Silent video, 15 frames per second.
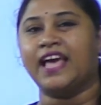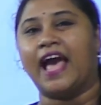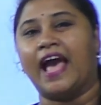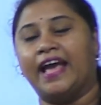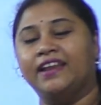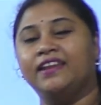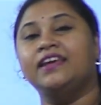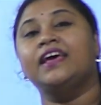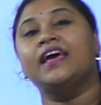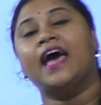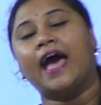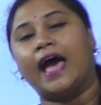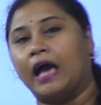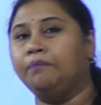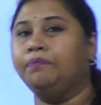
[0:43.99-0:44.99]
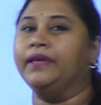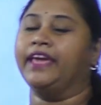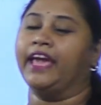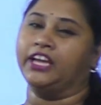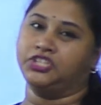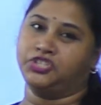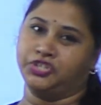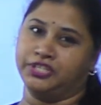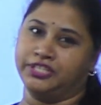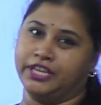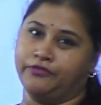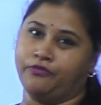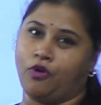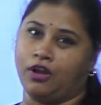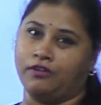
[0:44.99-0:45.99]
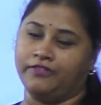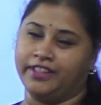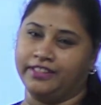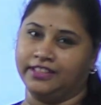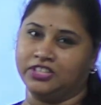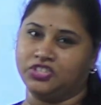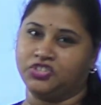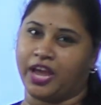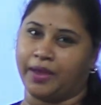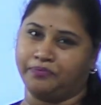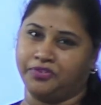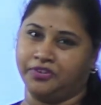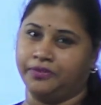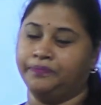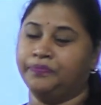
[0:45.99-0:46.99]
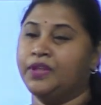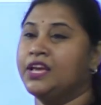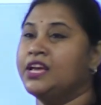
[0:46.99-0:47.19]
and applications involved in this chapter.